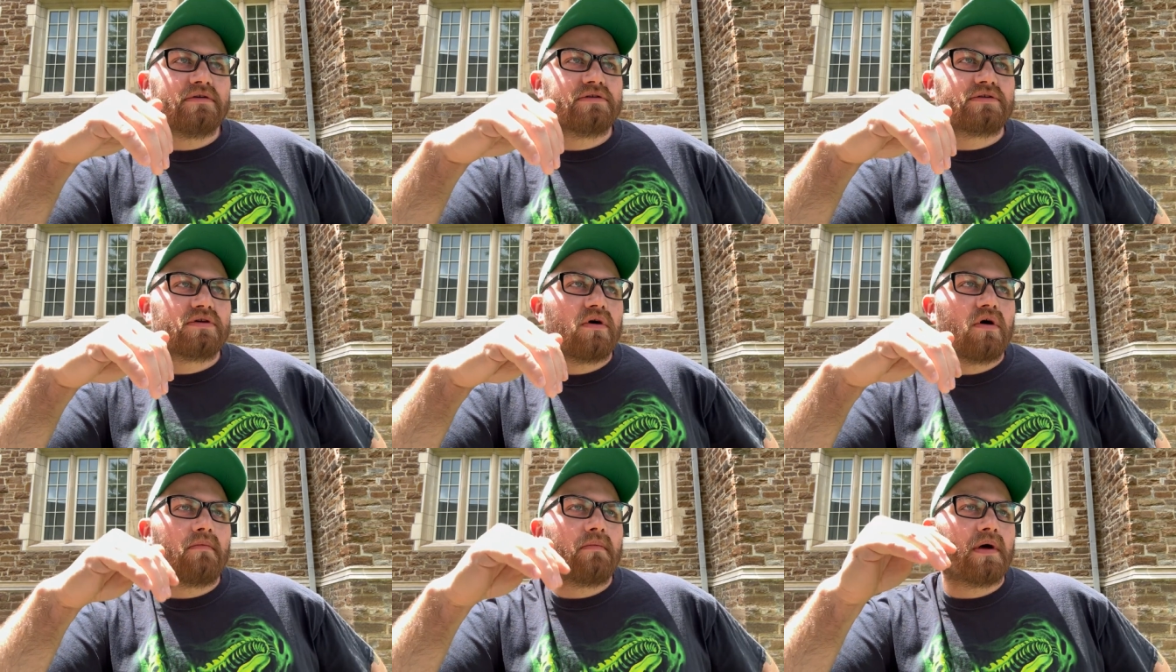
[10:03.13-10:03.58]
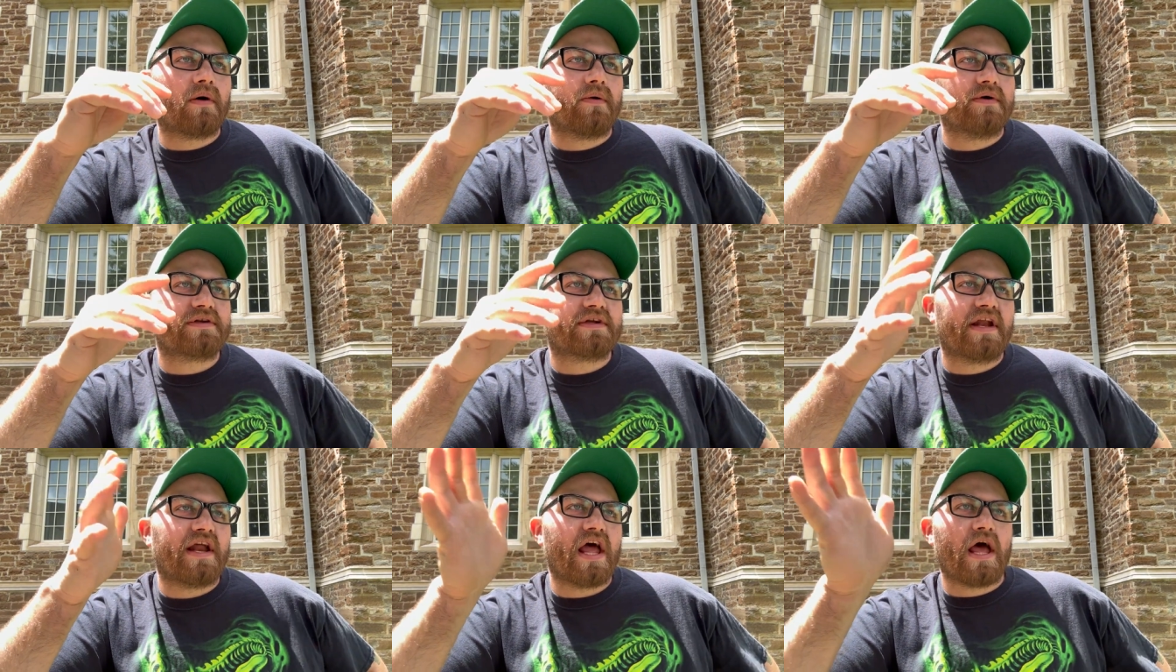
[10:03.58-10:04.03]
so I'm like,
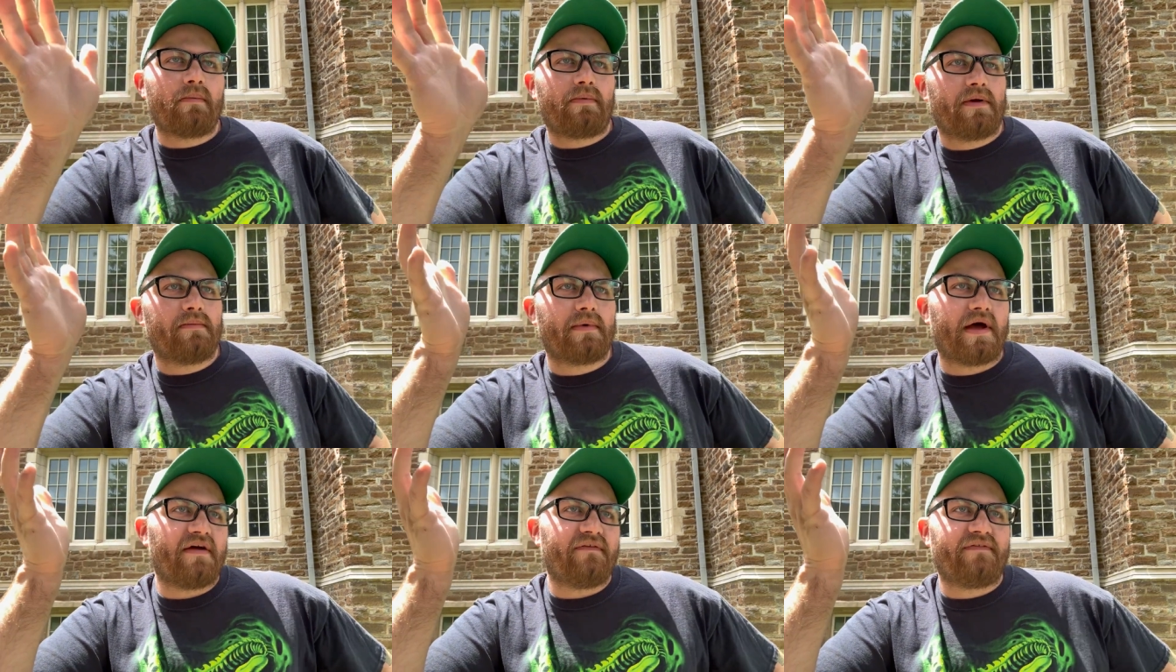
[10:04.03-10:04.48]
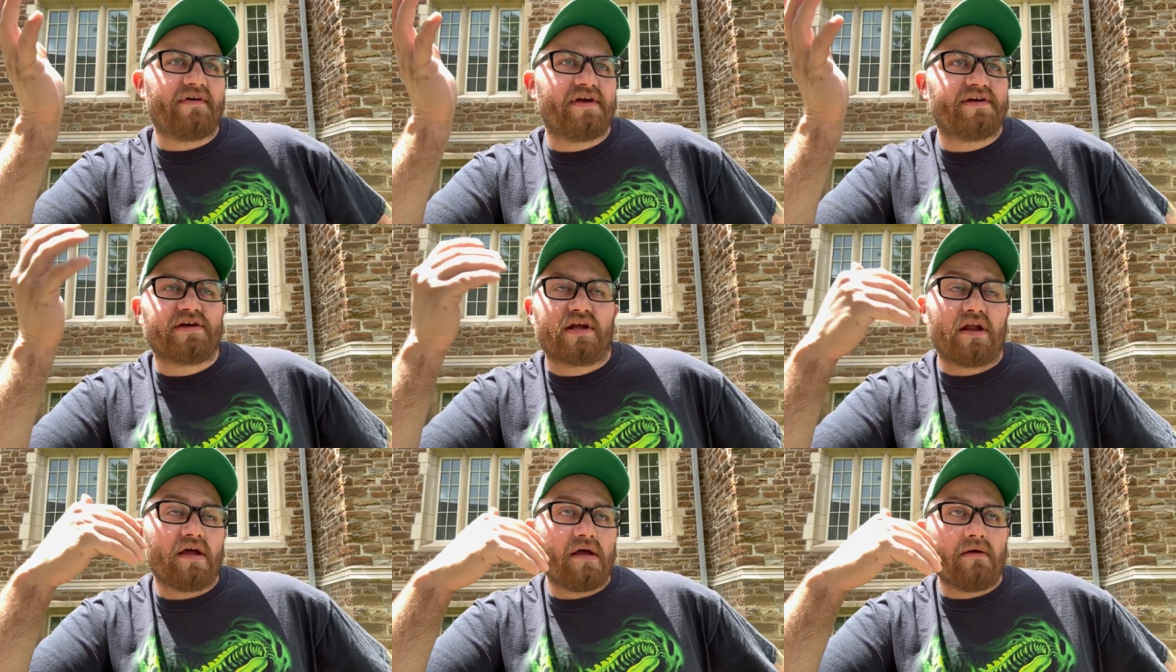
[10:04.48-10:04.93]
what's gonna happen to my
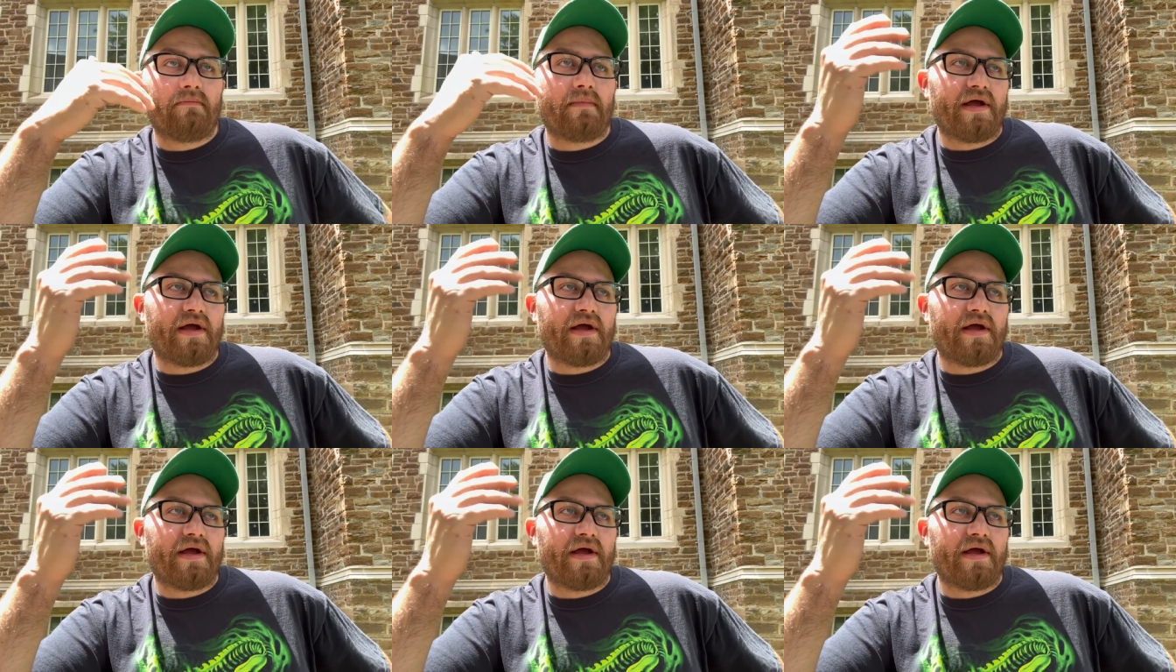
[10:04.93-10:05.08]
vision? Am